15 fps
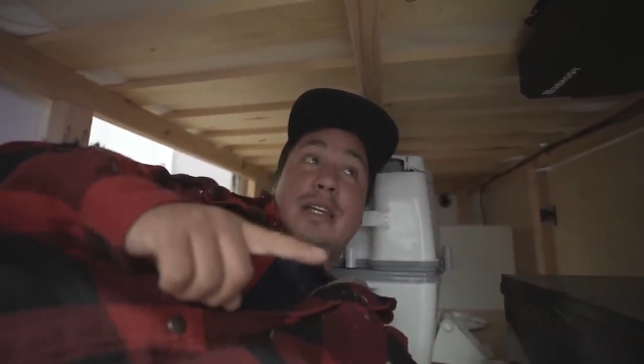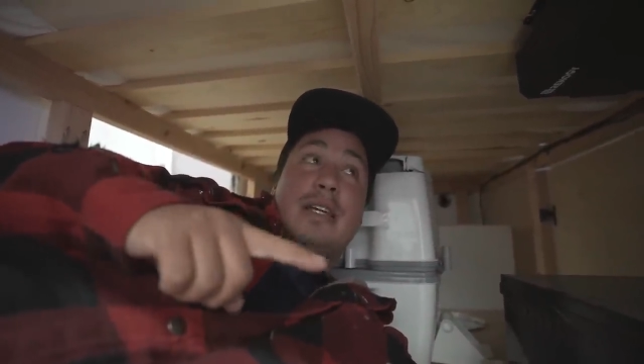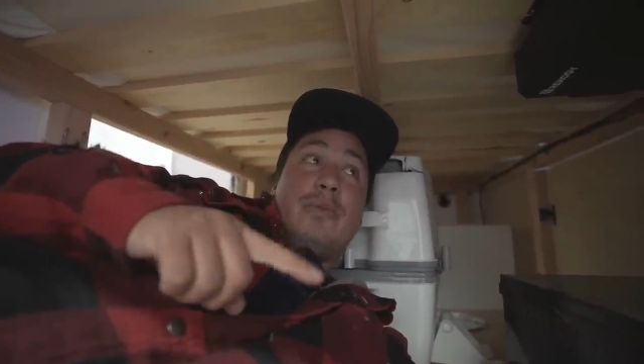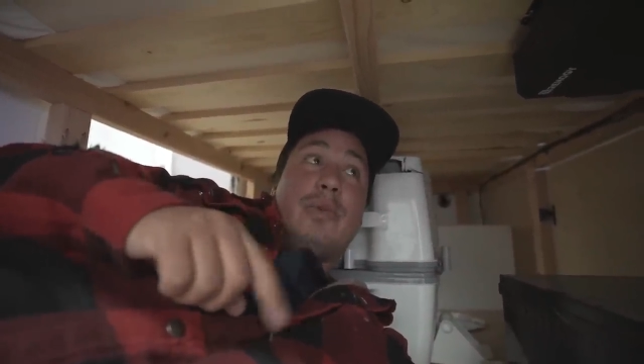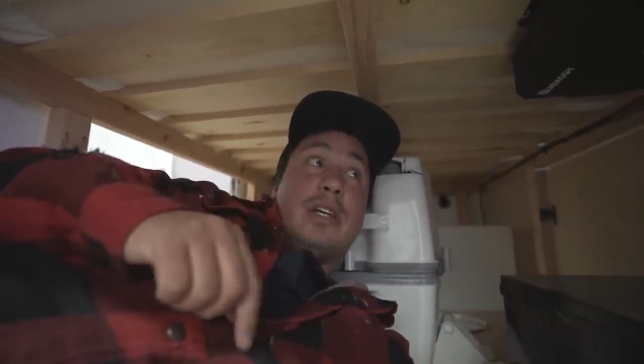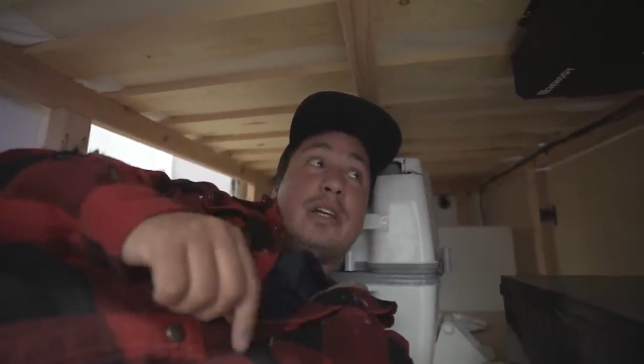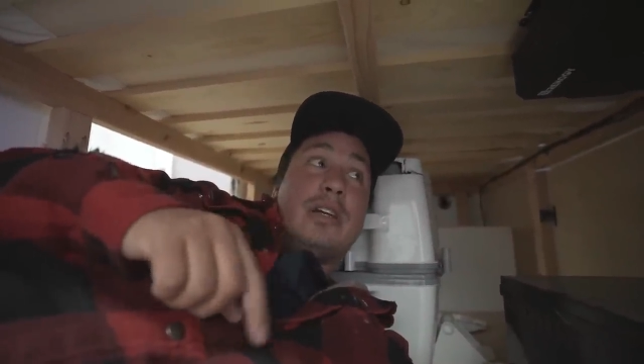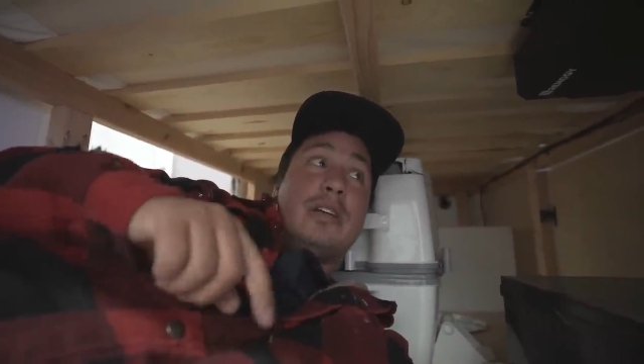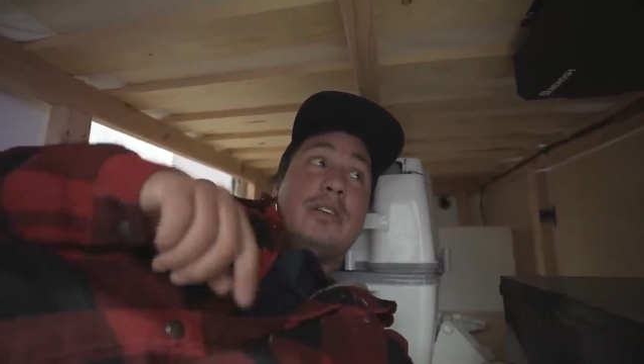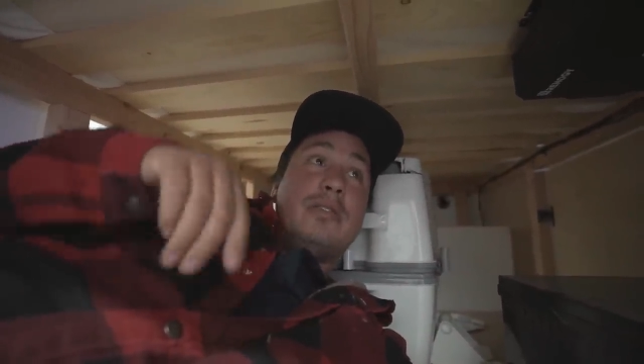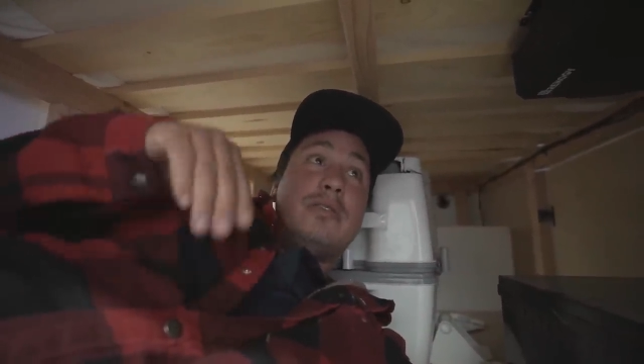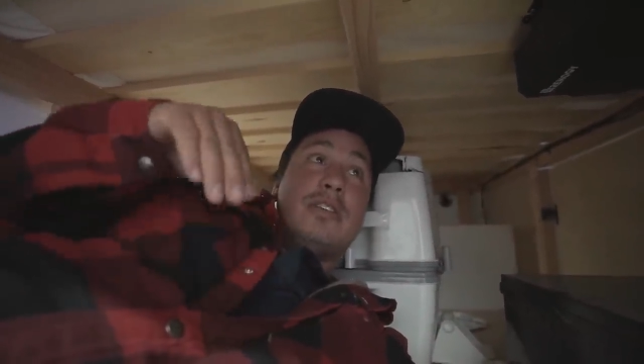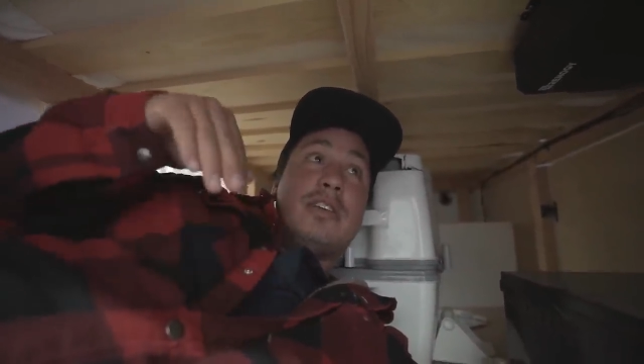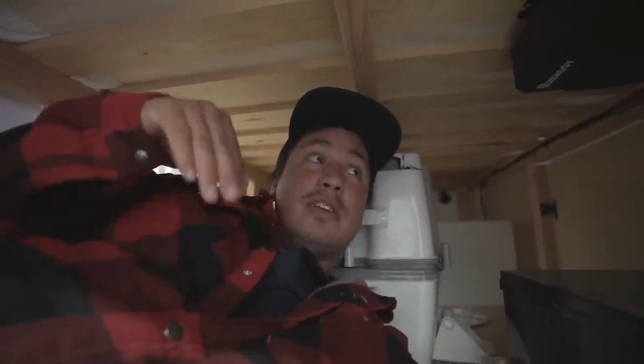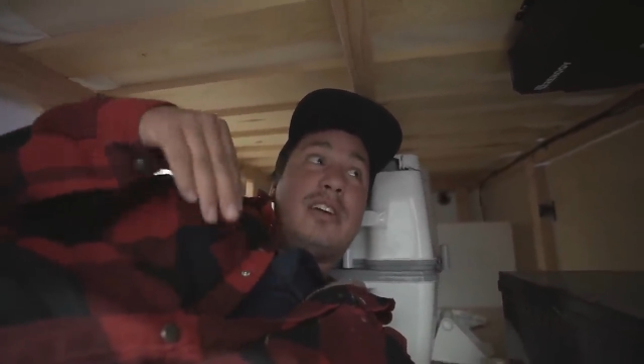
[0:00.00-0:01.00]
and we're gonna
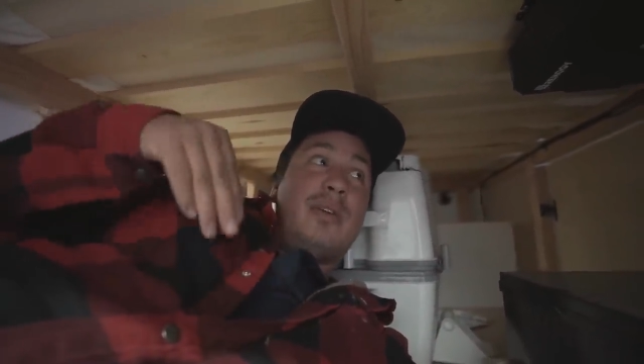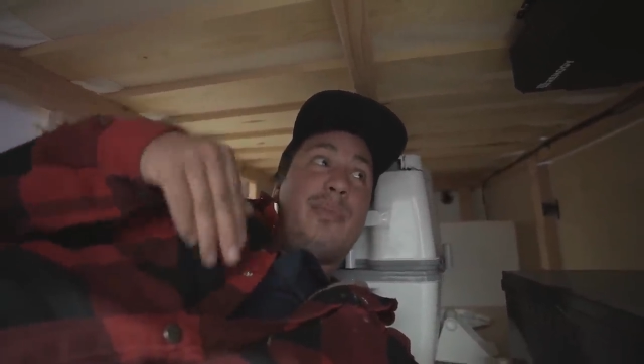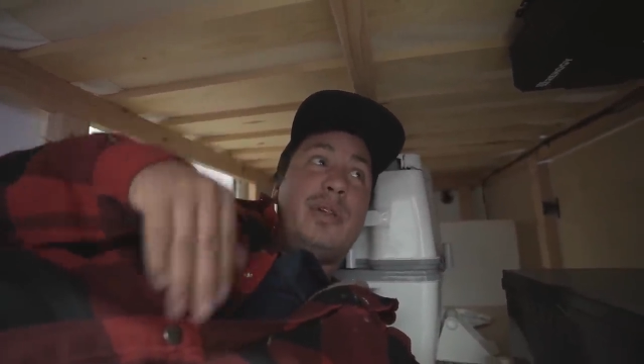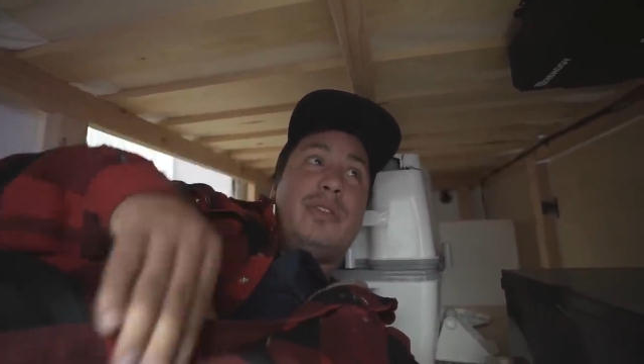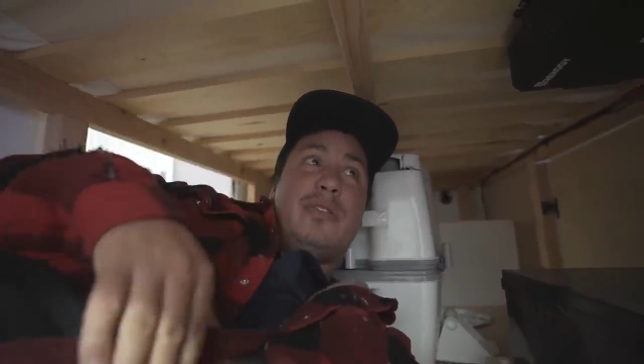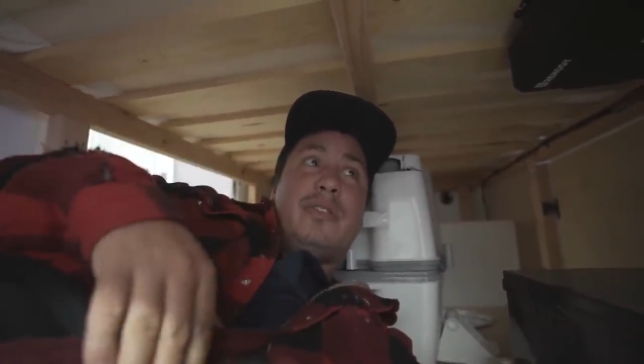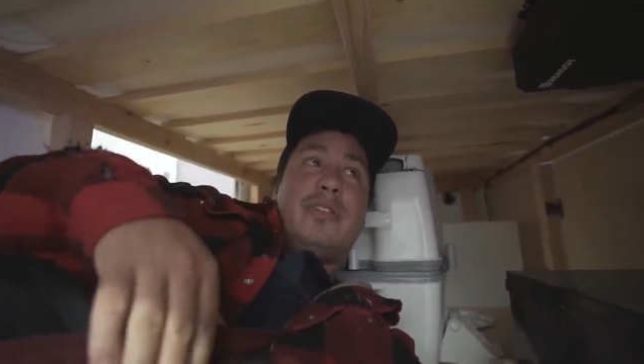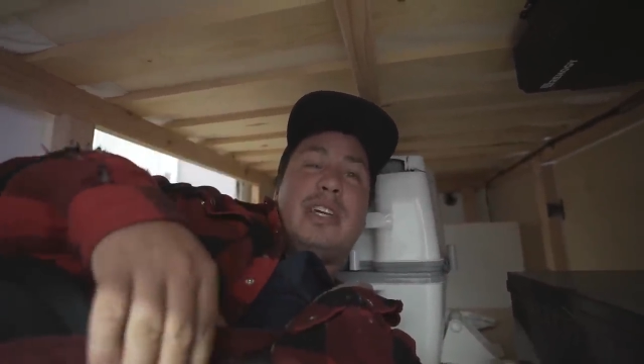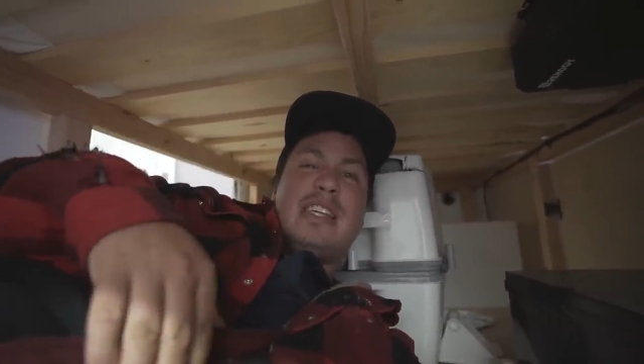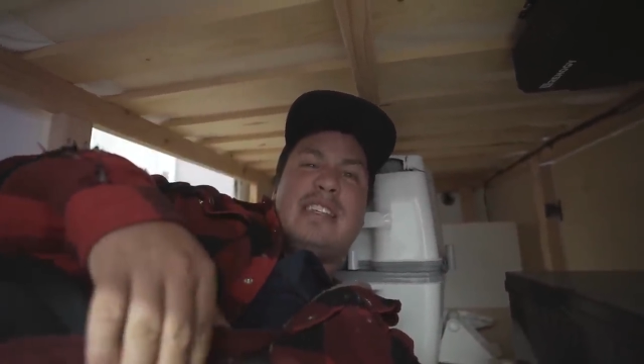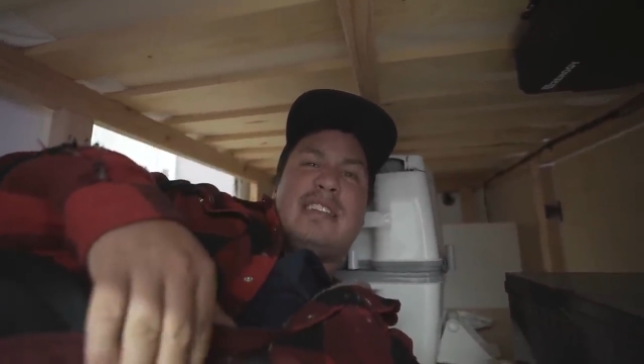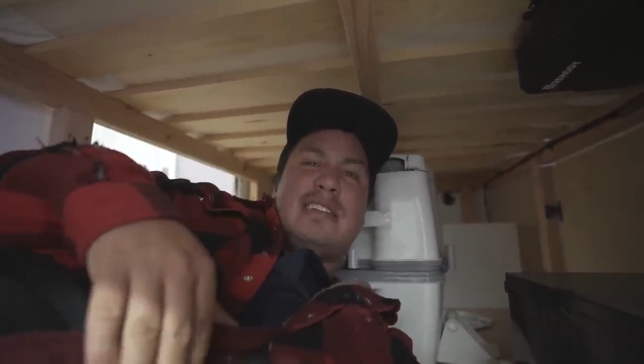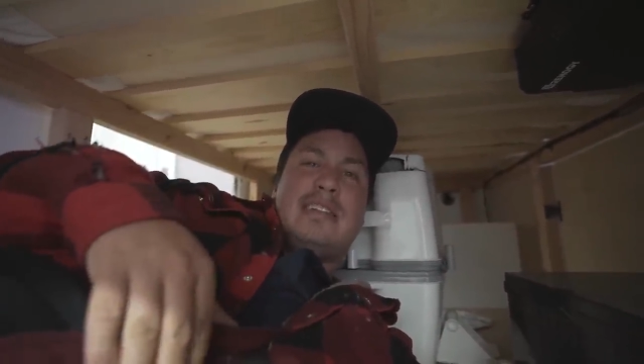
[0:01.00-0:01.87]
do just a couple little things